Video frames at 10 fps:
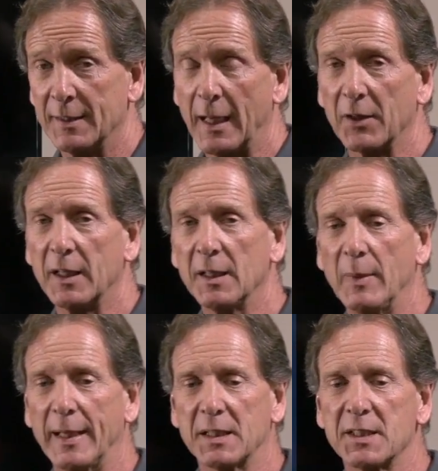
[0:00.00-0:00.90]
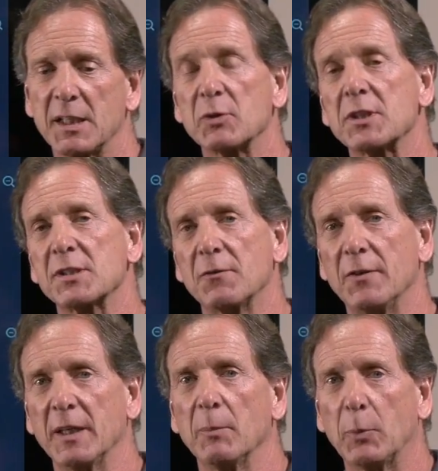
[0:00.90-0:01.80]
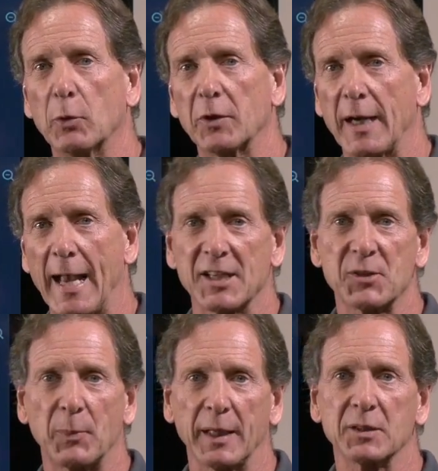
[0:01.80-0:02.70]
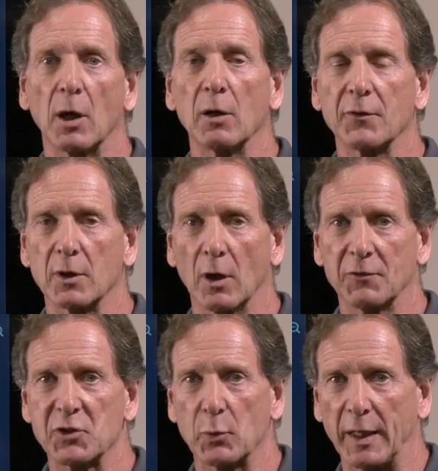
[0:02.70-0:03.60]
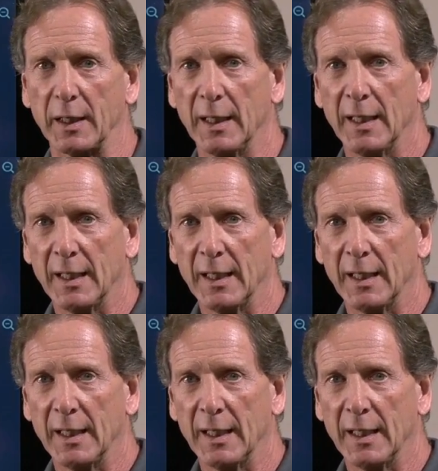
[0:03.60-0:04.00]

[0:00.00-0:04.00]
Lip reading: Now, the kinematic sequence is a very important aspect of the golf swing.